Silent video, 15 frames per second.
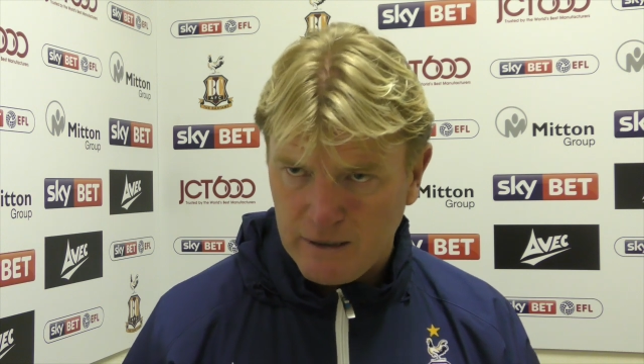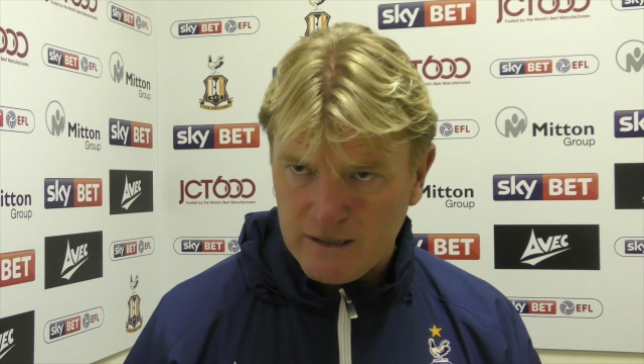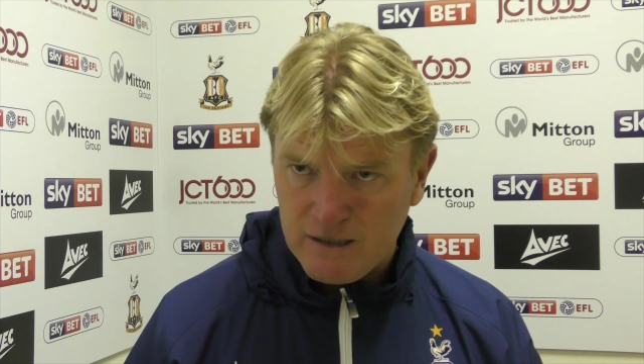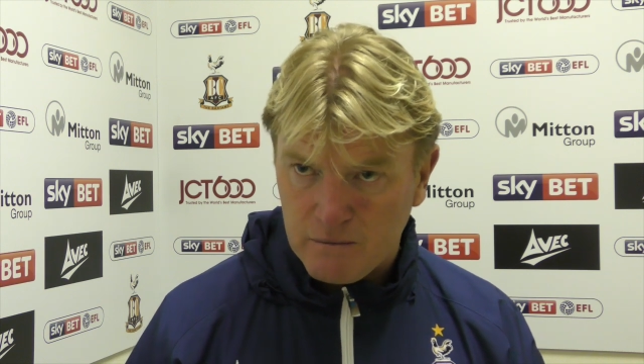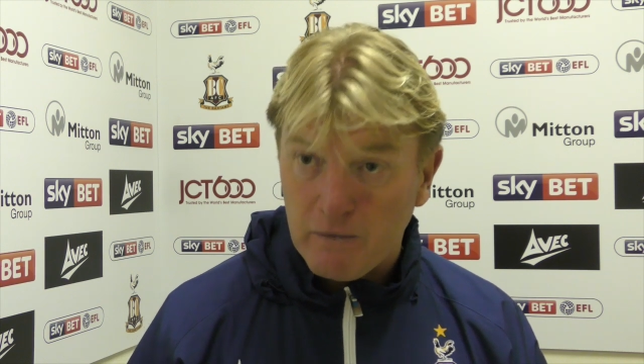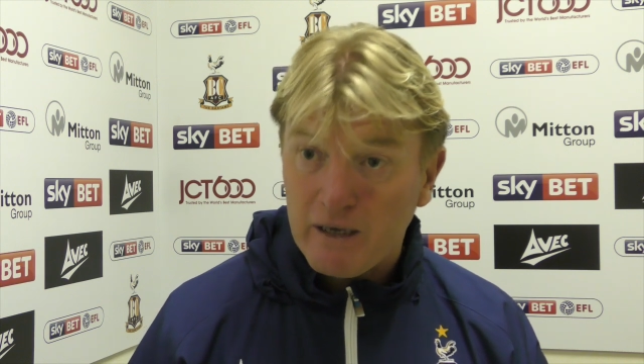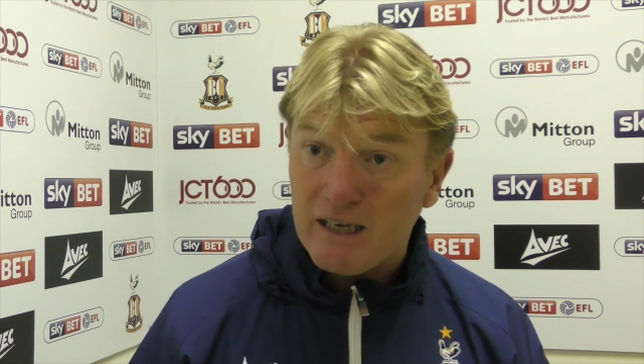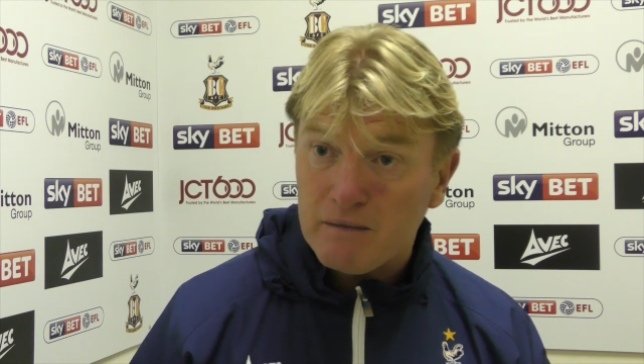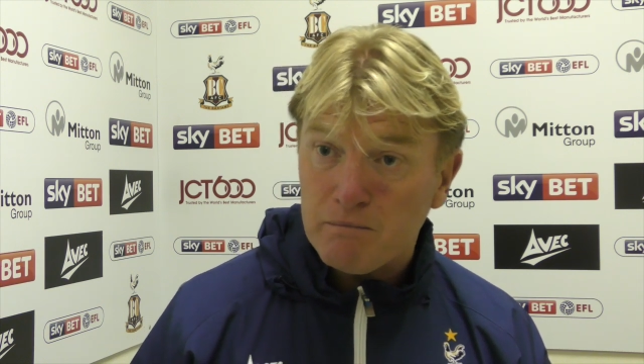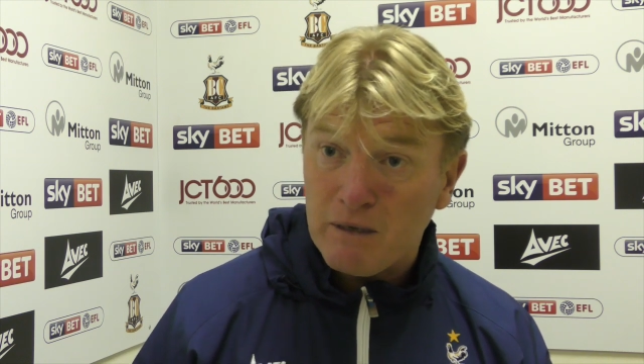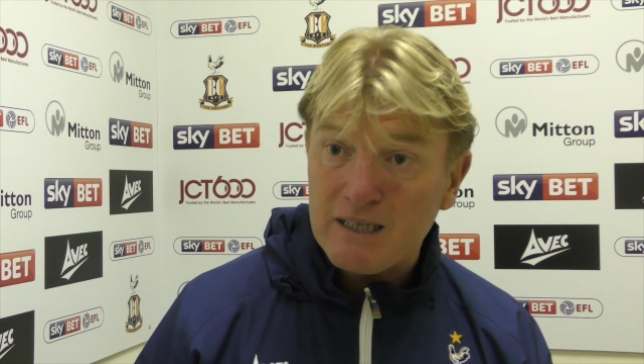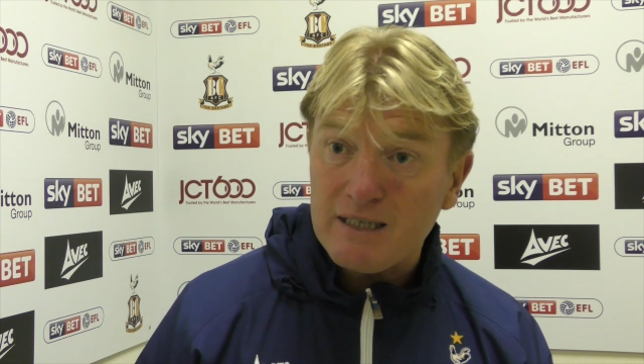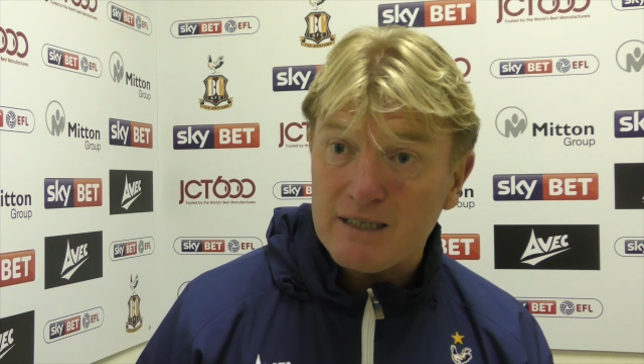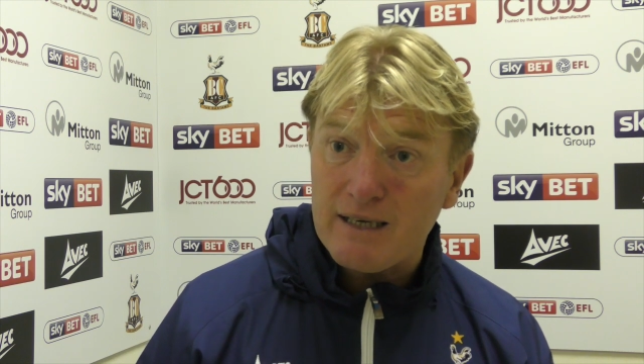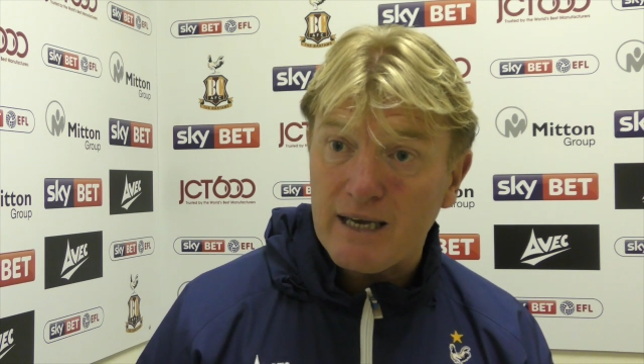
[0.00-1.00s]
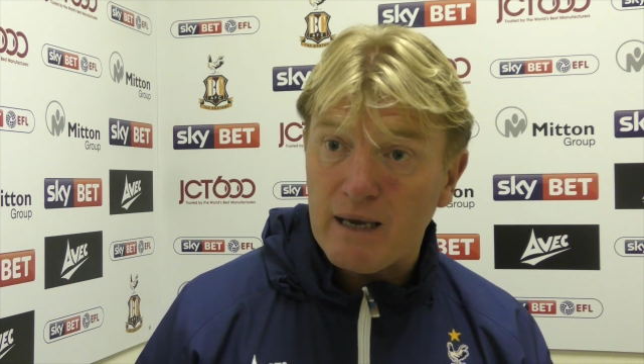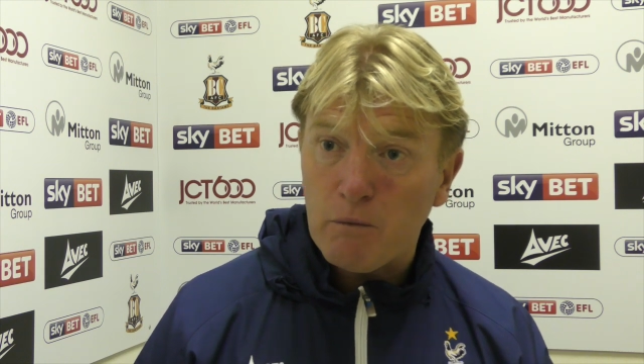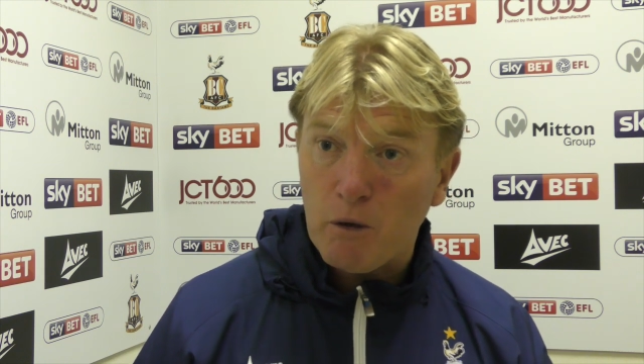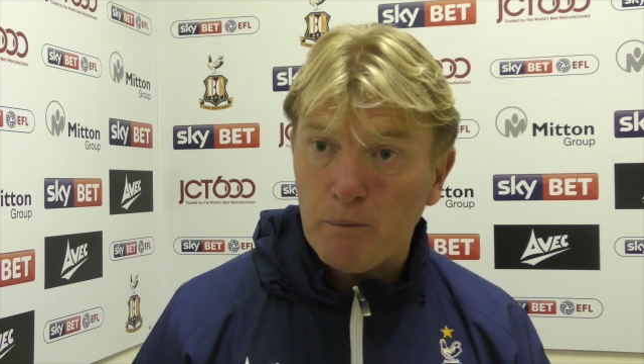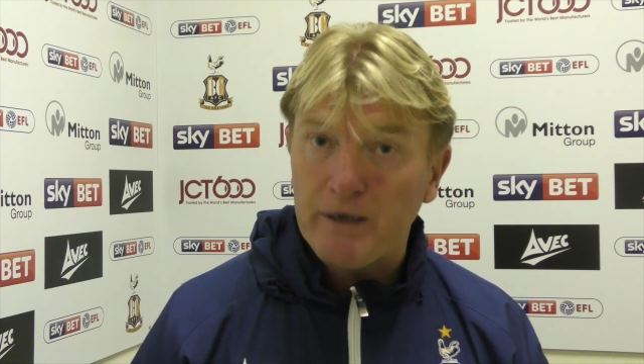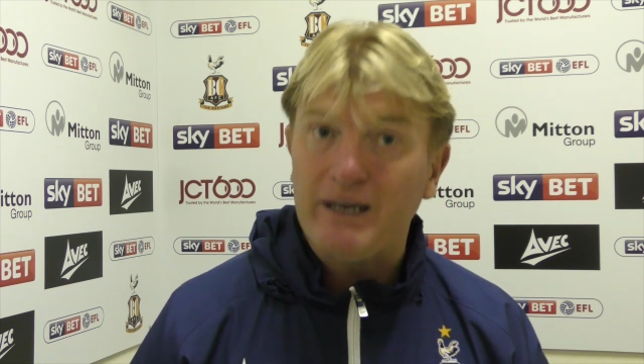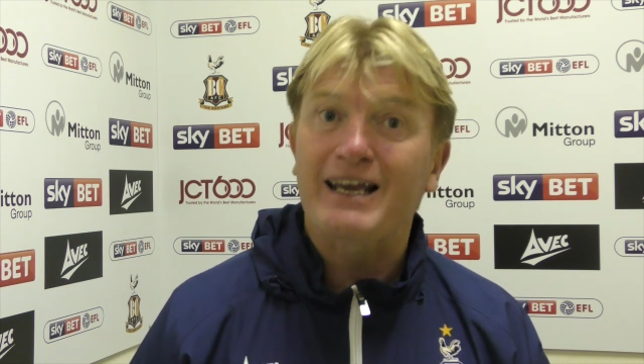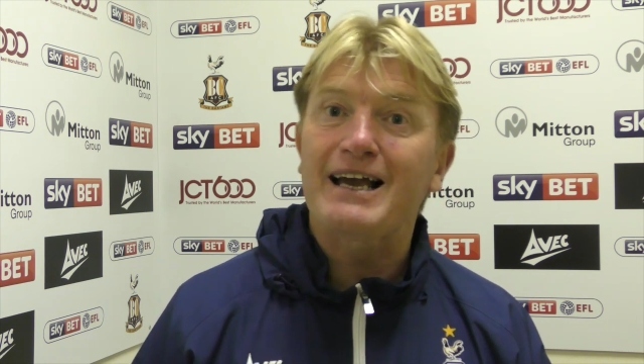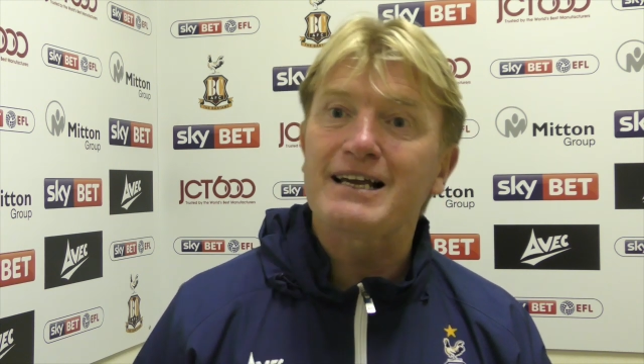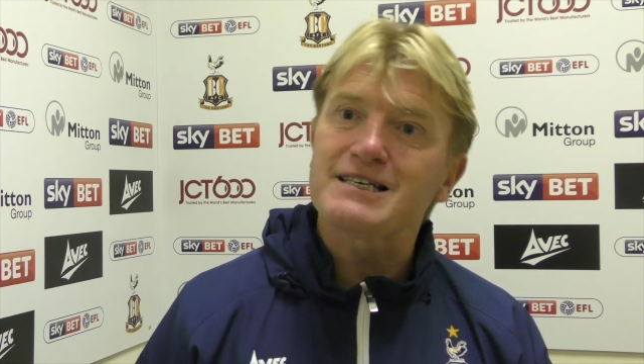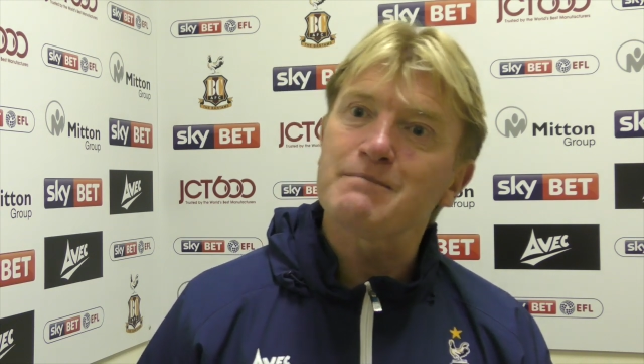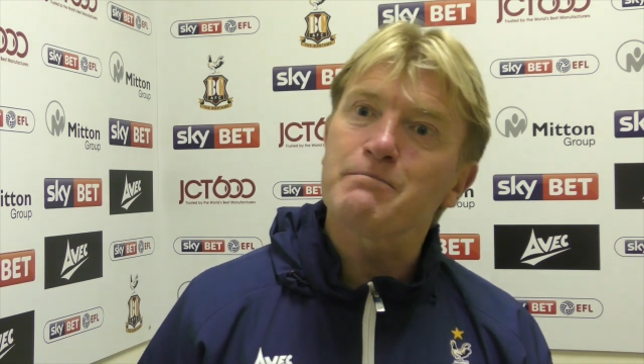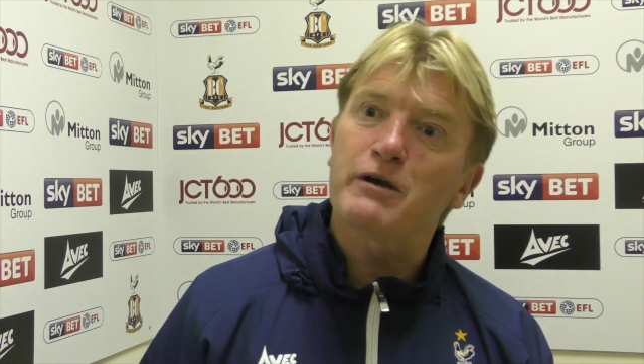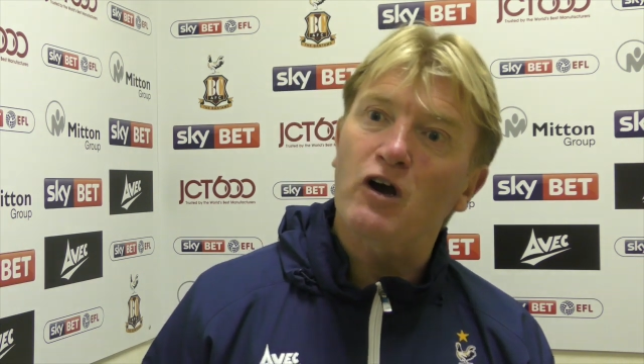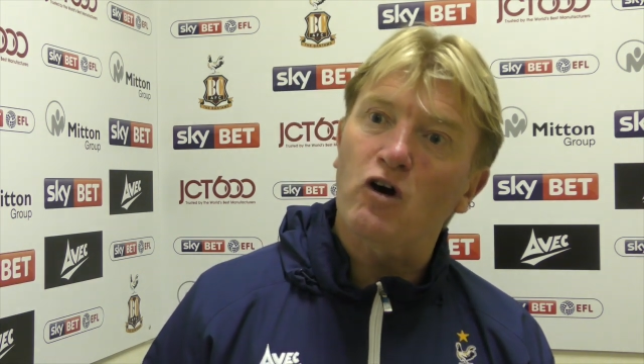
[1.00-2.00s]
we asked him to mix his game up, and he gets
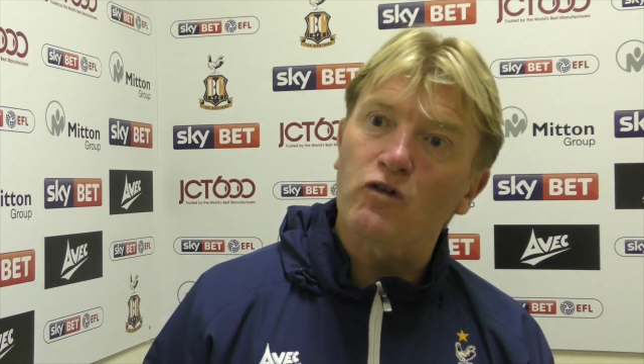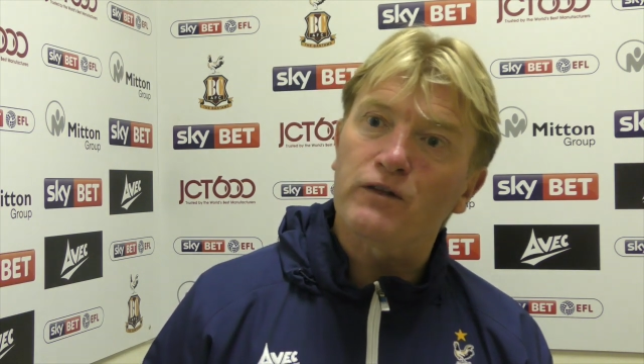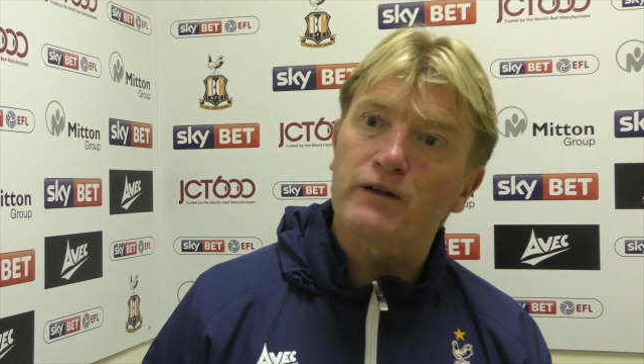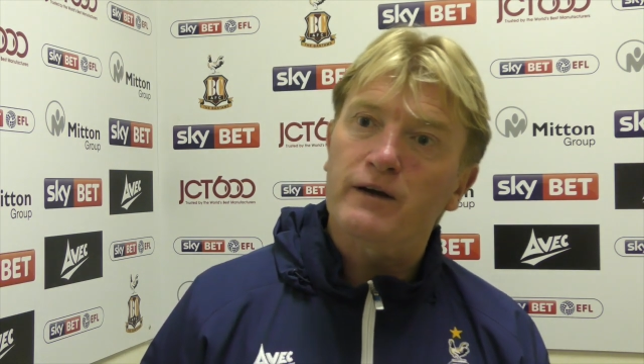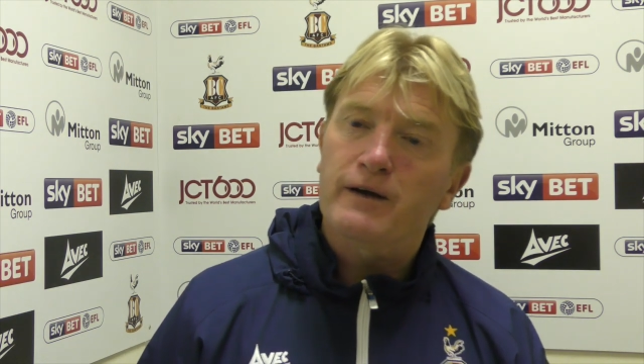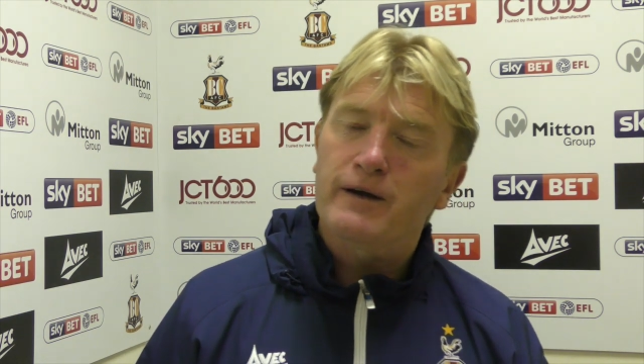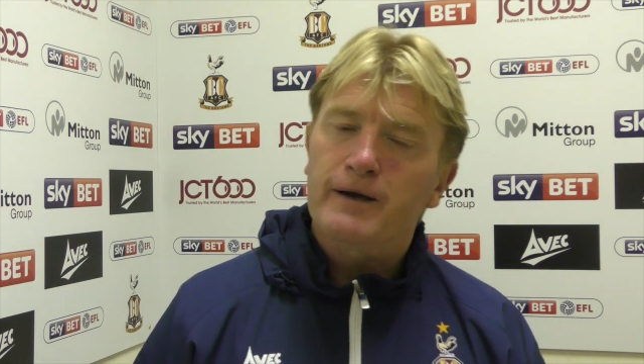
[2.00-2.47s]
in beyond.